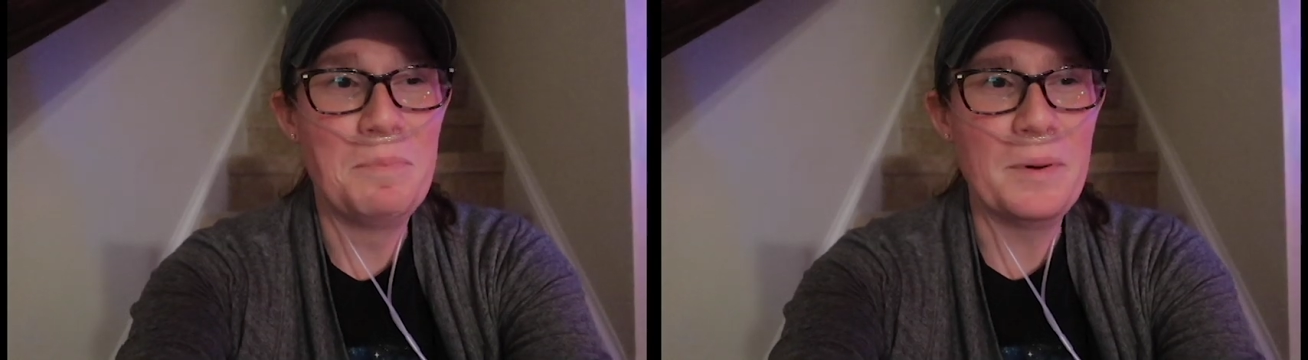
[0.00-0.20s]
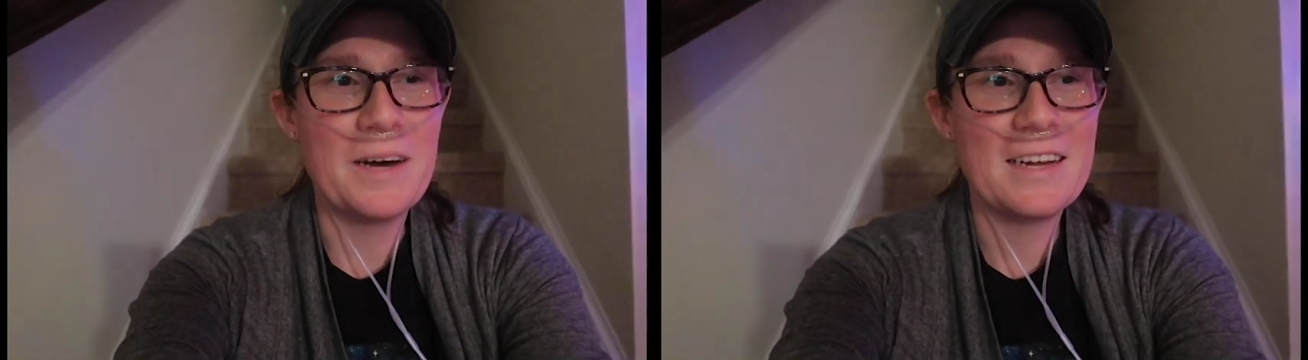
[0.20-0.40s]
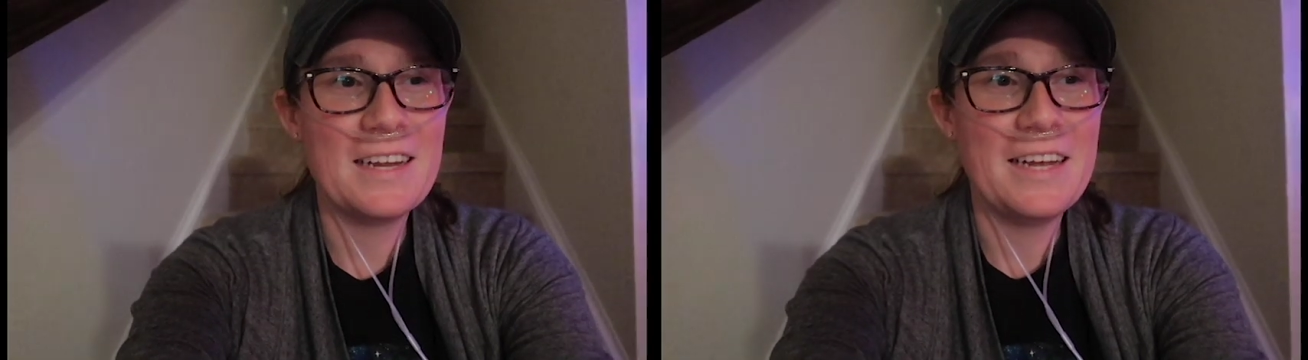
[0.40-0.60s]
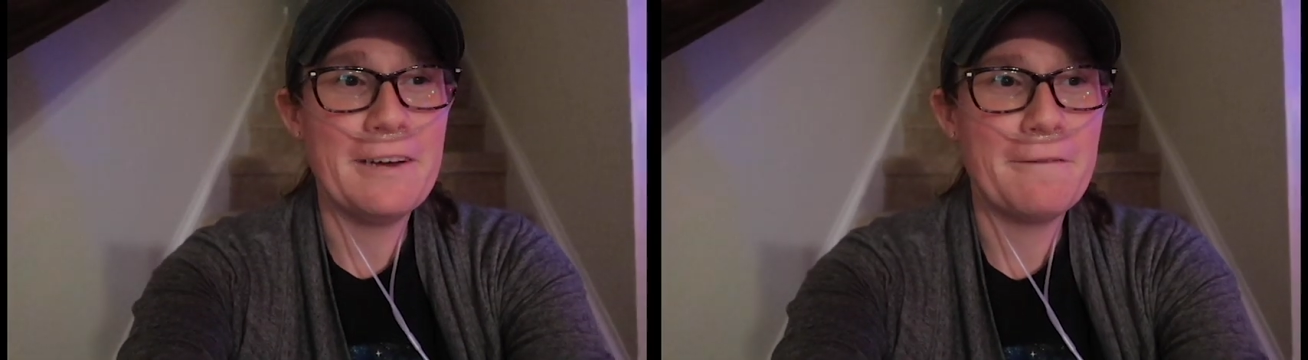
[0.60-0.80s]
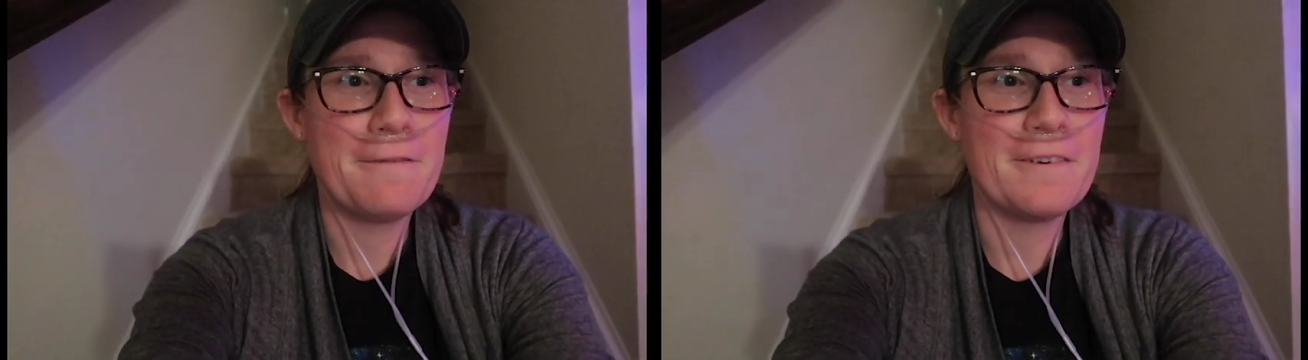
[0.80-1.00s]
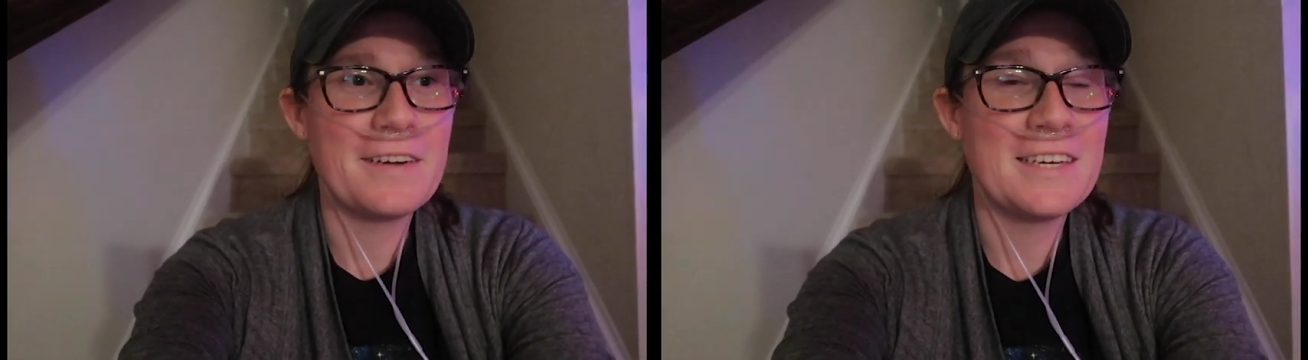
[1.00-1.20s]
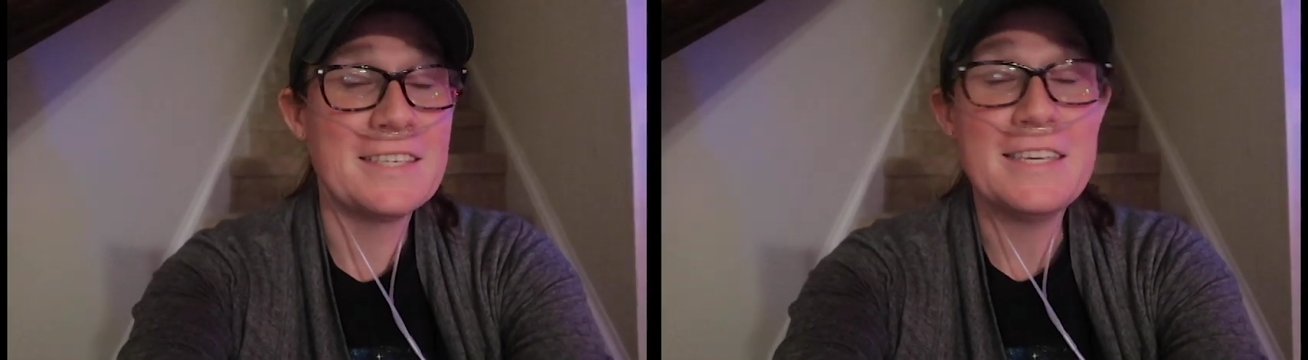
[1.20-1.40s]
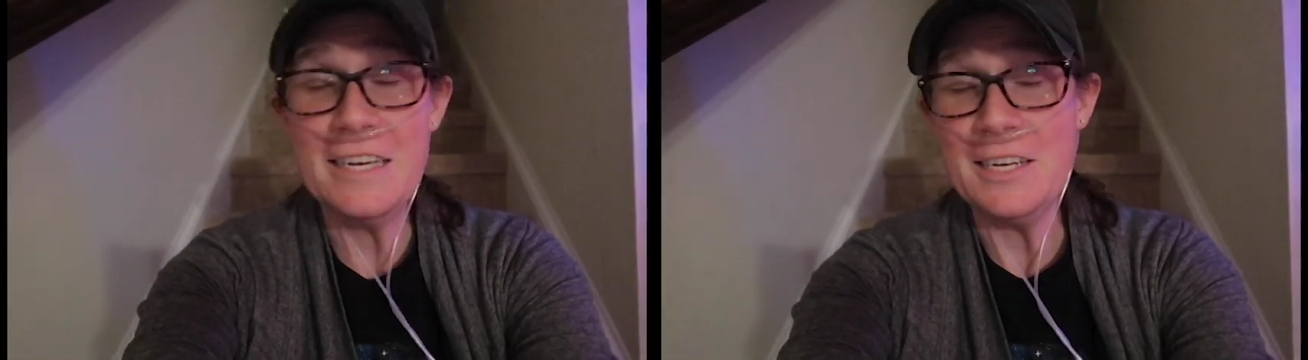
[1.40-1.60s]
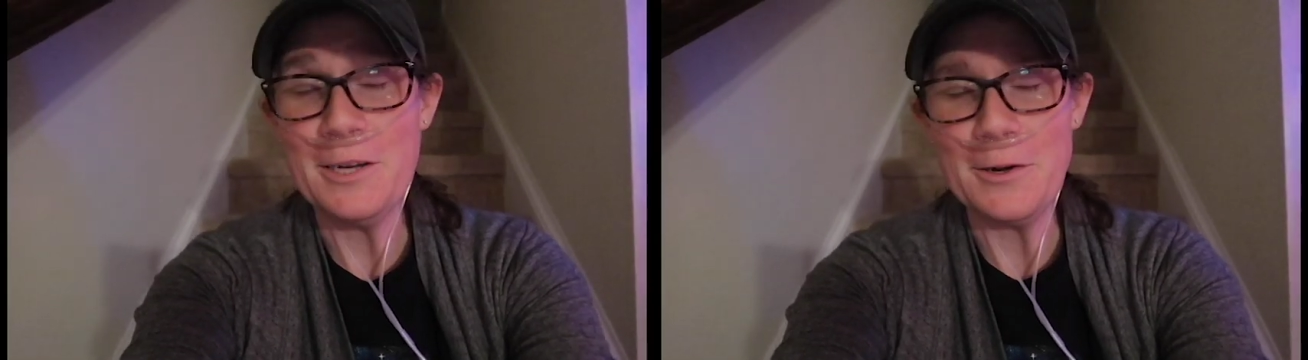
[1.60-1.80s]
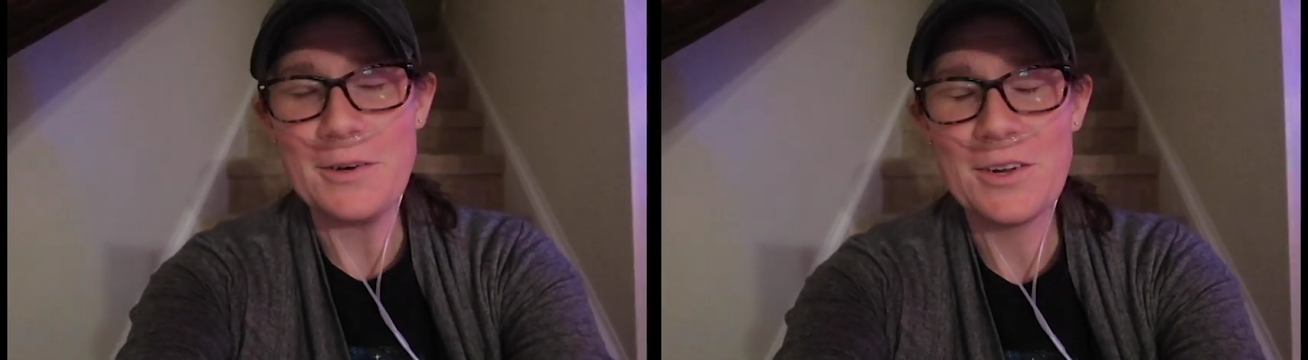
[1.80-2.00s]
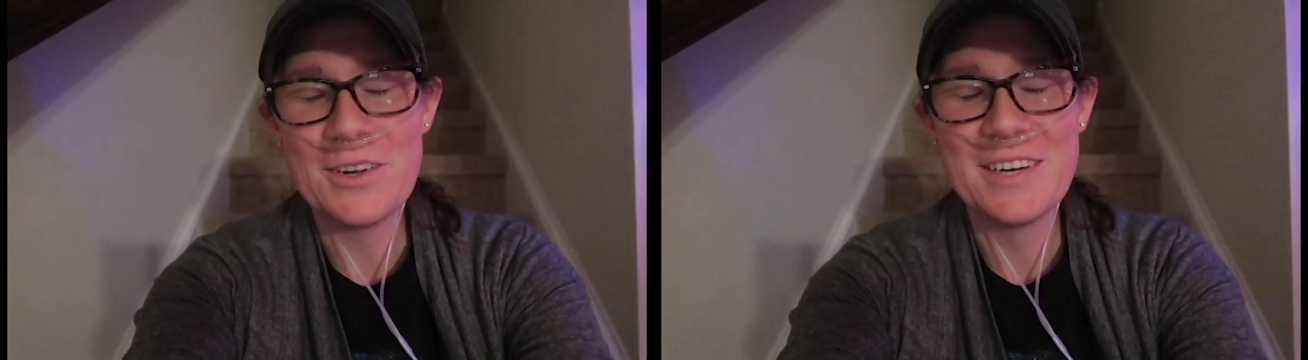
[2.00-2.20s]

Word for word: but if continued,